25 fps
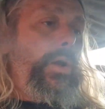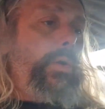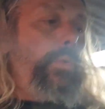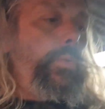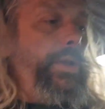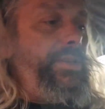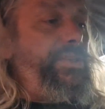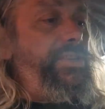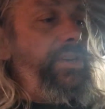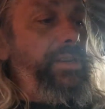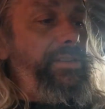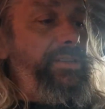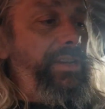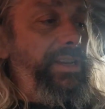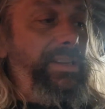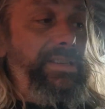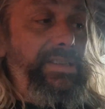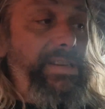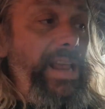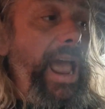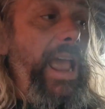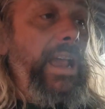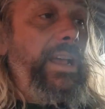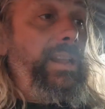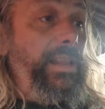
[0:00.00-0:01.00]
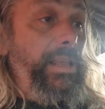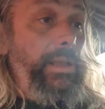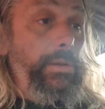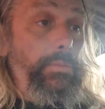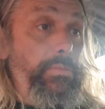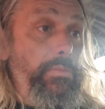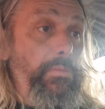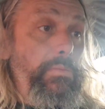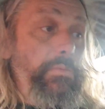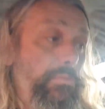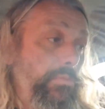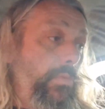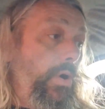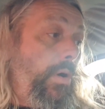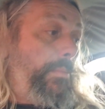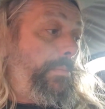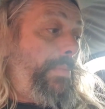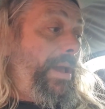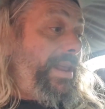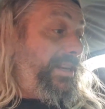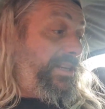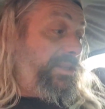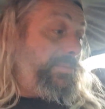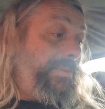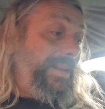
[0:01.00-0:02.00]
Which is exactly what
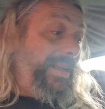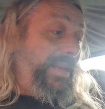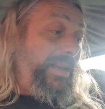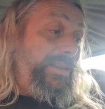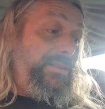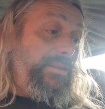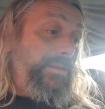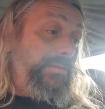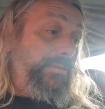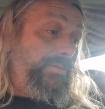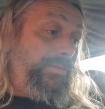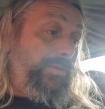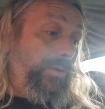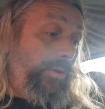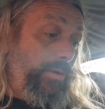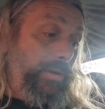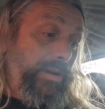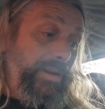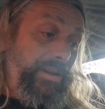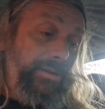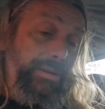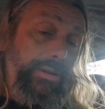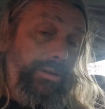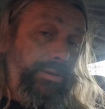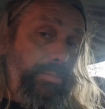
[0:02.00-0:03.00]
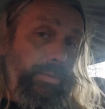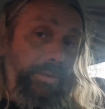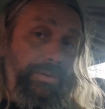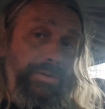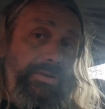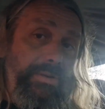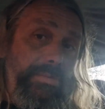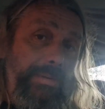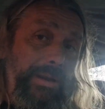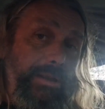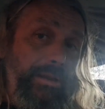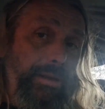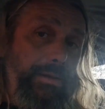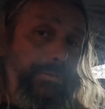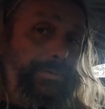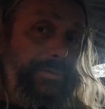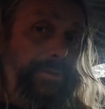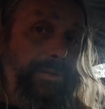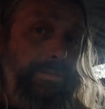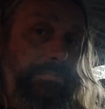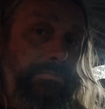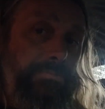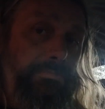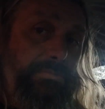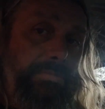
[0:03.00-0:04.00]
Benny's been asking for. He just wants to be
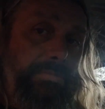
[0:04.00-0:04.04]
loved.